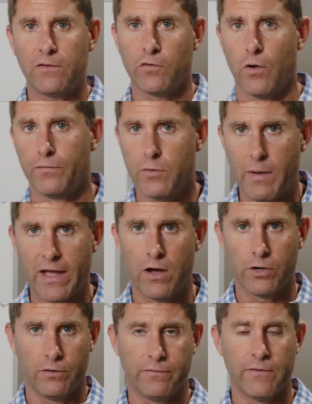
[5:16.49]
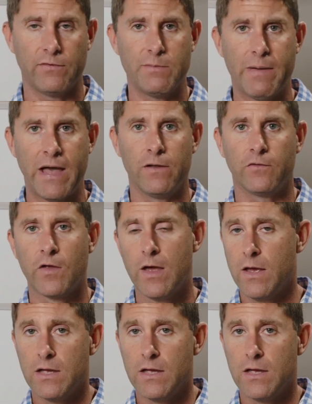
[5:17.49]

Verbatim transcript: so if you weigh one hundred fifty pounds,